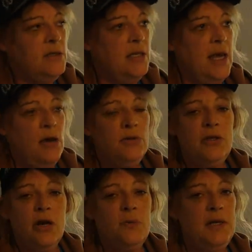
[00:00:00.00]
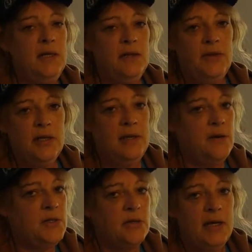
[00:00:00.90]
So that whole Darwinian theory,
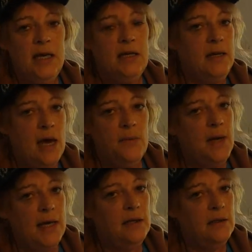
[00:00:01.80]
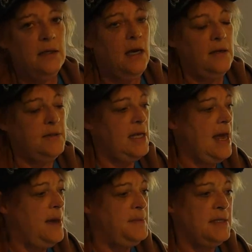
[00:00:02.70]
that was created that way. Yeah, it was
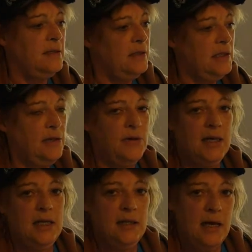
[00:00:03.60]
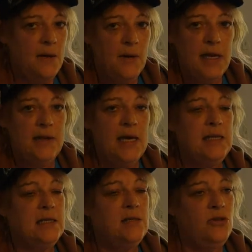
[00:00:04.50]
absolutely created that way. That
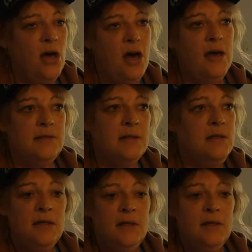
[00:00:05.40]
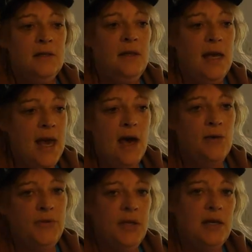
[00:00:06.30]
is not
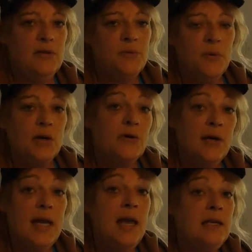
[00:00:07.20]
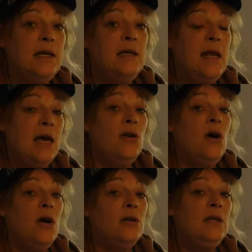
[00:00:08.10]
how things were created at
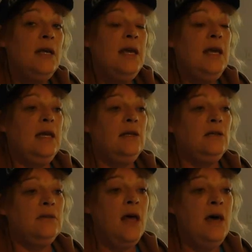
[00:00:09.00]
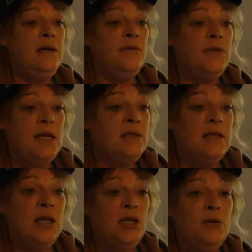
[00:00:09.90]
all. And a lot of things
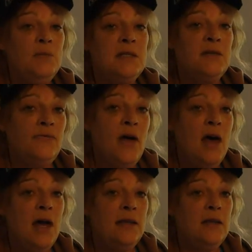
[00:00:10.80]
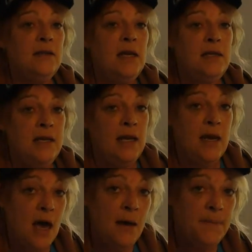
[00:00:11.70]
that humans find that they dig
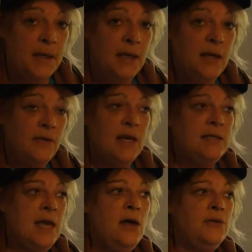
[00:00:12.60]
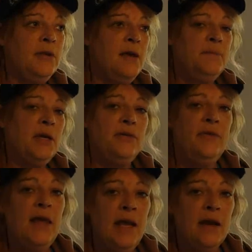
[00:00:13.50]
up, that's how come they're
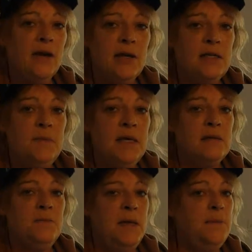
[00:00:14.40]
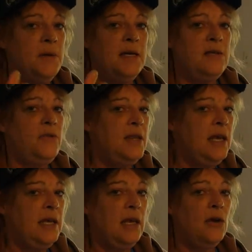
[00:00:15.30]
there, is because people get to
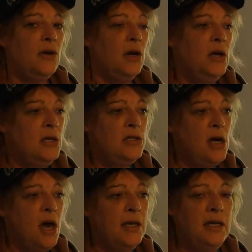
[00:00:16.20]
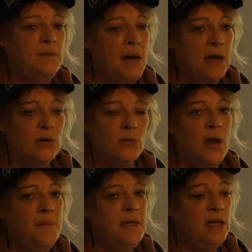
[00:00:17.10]
thinking or talking about or
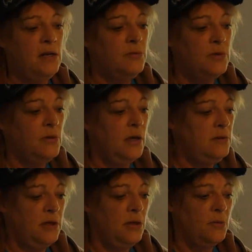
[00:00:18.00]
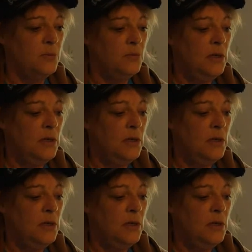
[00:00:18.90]
running, you know,